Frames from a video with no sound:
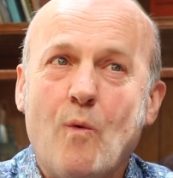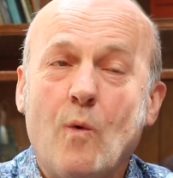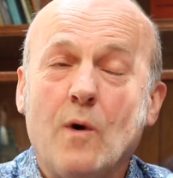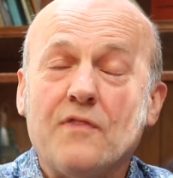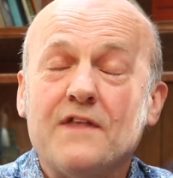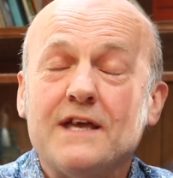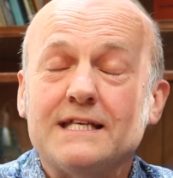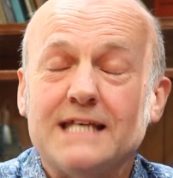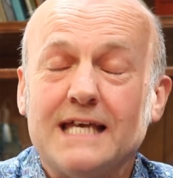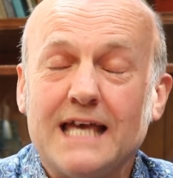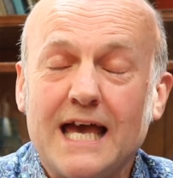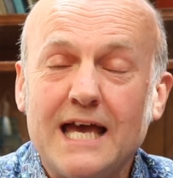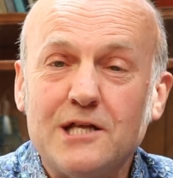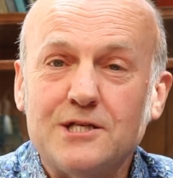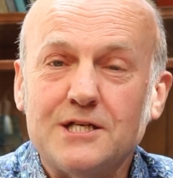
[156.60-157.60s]
what things
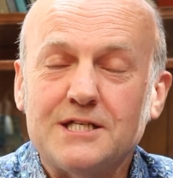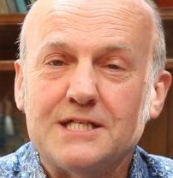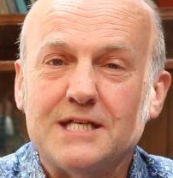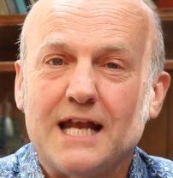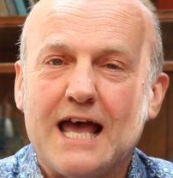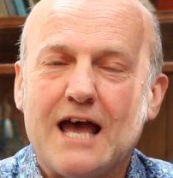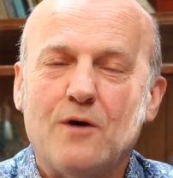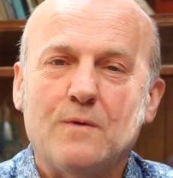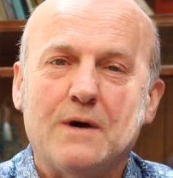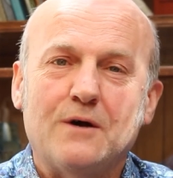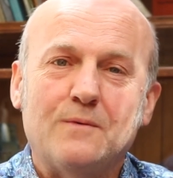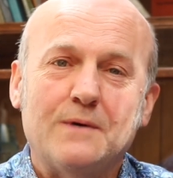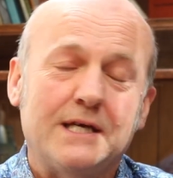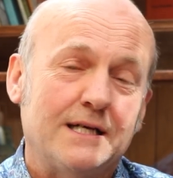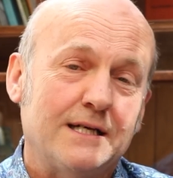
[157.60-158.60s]
engage us and how
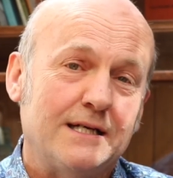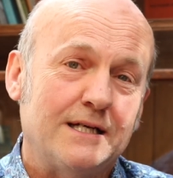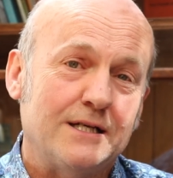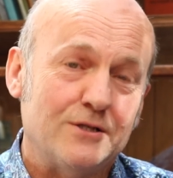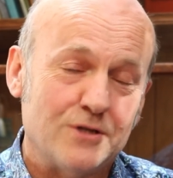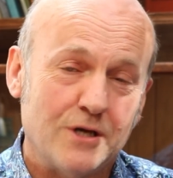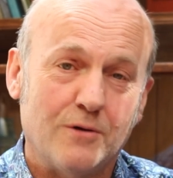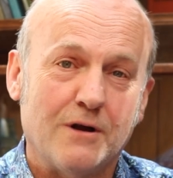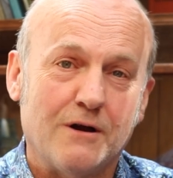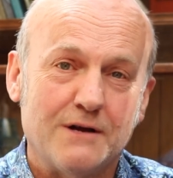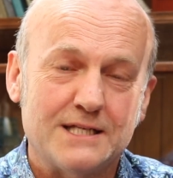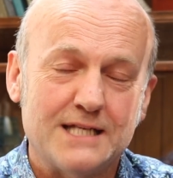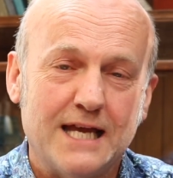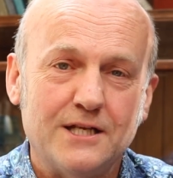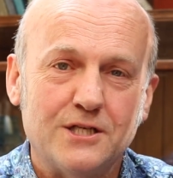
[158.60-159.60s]
well we can control our
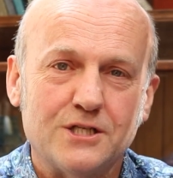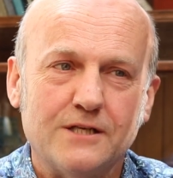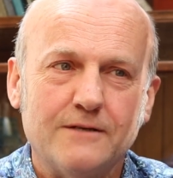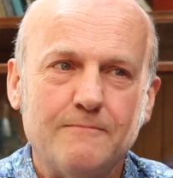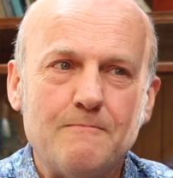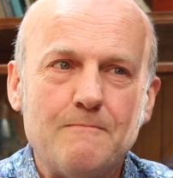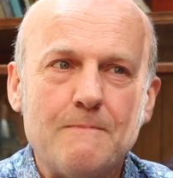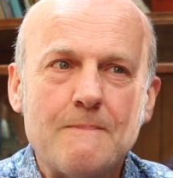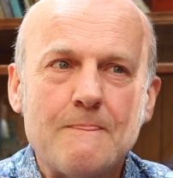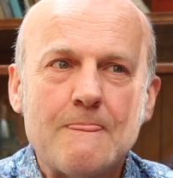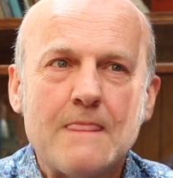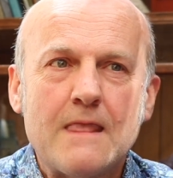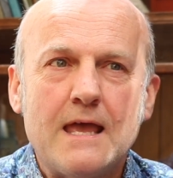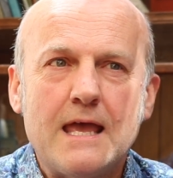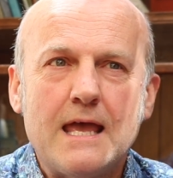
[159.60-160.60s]
attention.
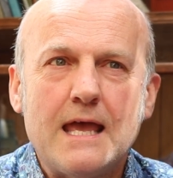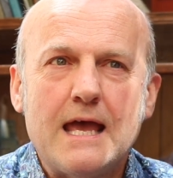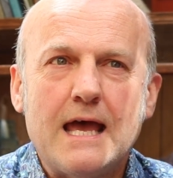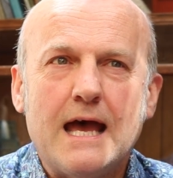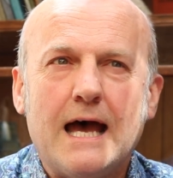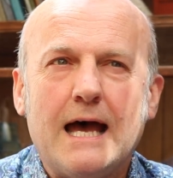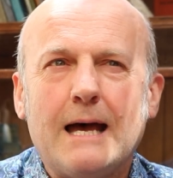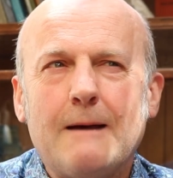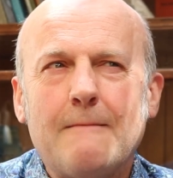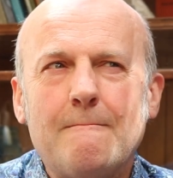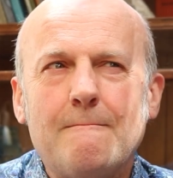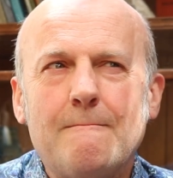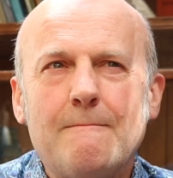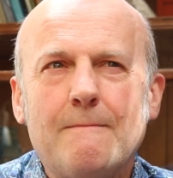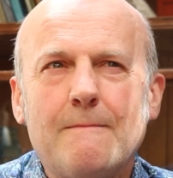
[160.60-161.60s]

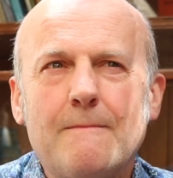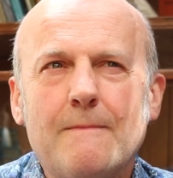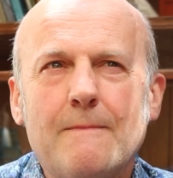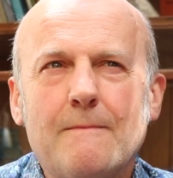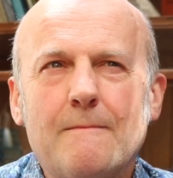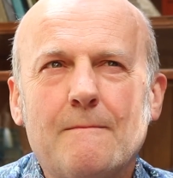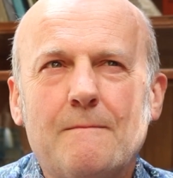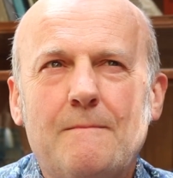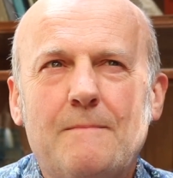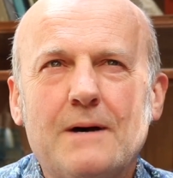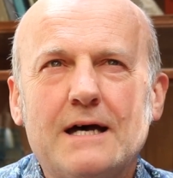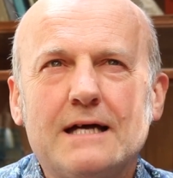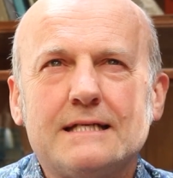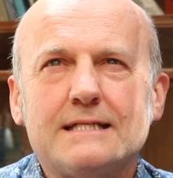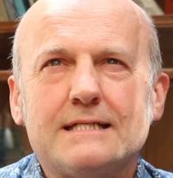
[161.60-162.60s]
Um,
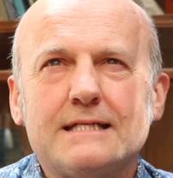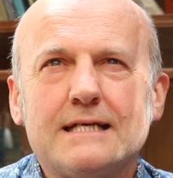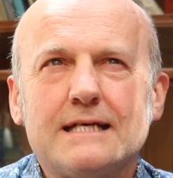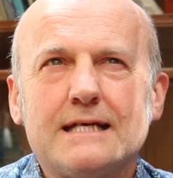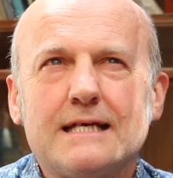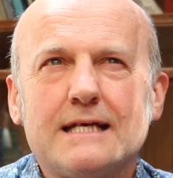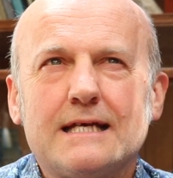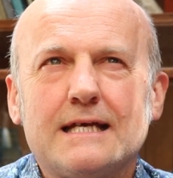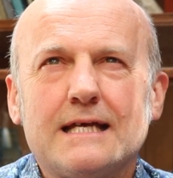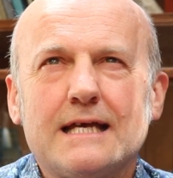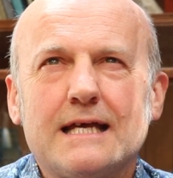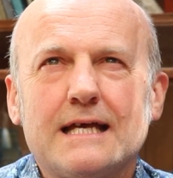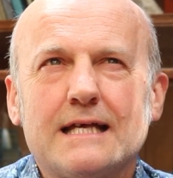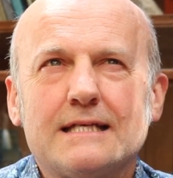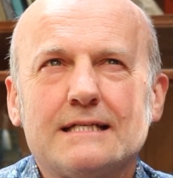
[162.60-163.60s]
but
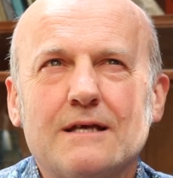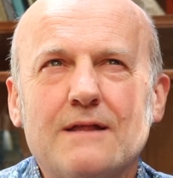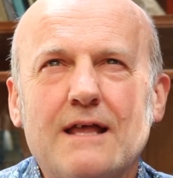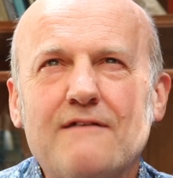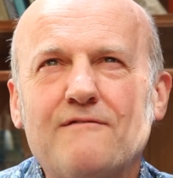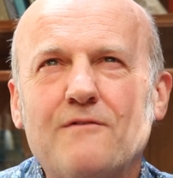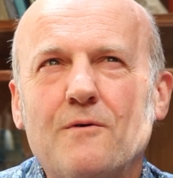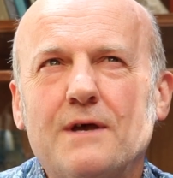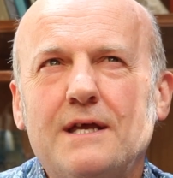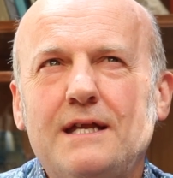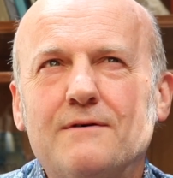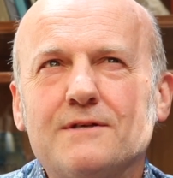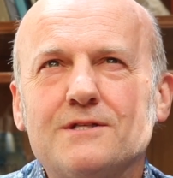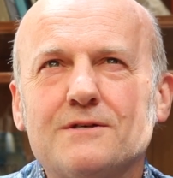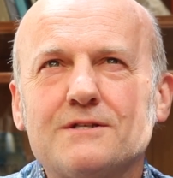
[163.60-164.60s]
so therefore, you
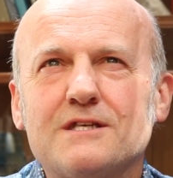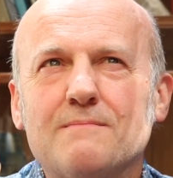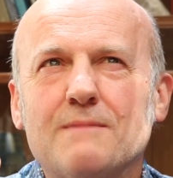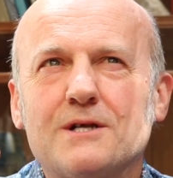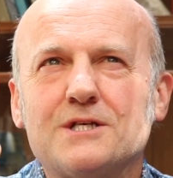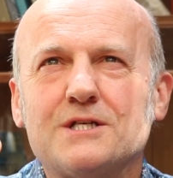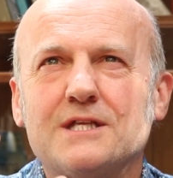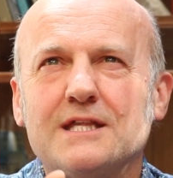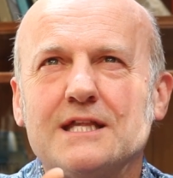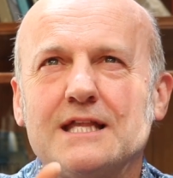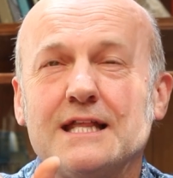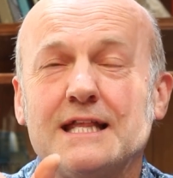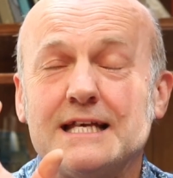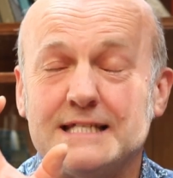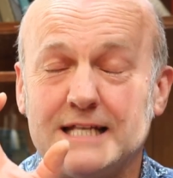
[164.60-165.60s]
know, it's not so much
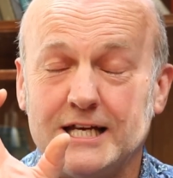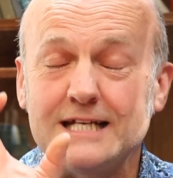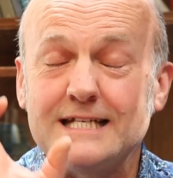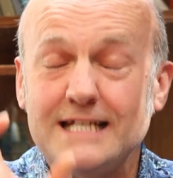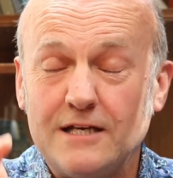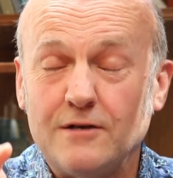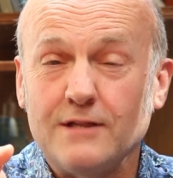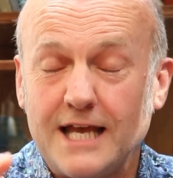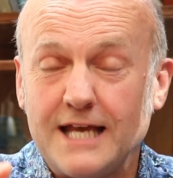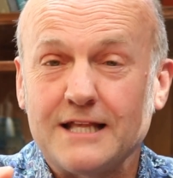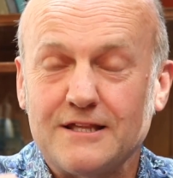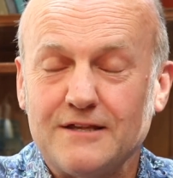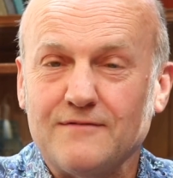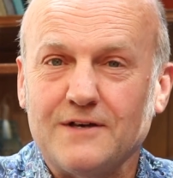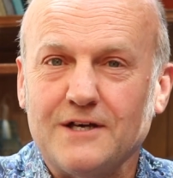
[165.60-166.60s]
that there's an ideal
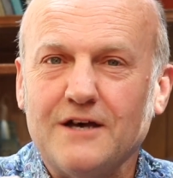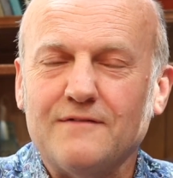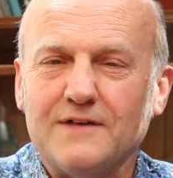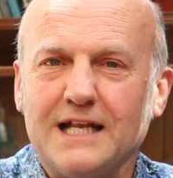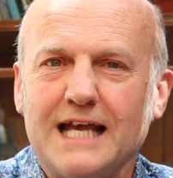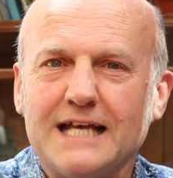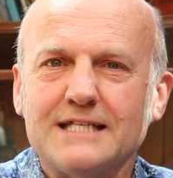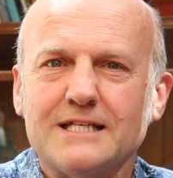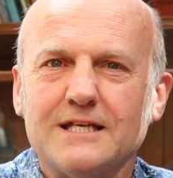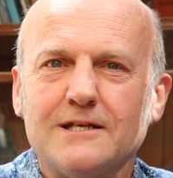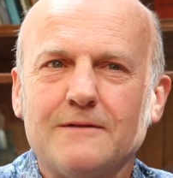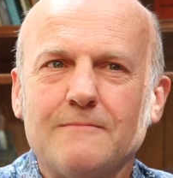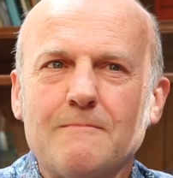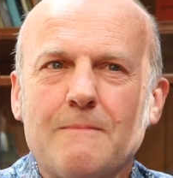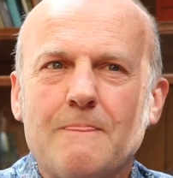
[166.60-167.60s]
length of a, of a
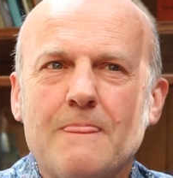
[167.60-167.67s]
lesson,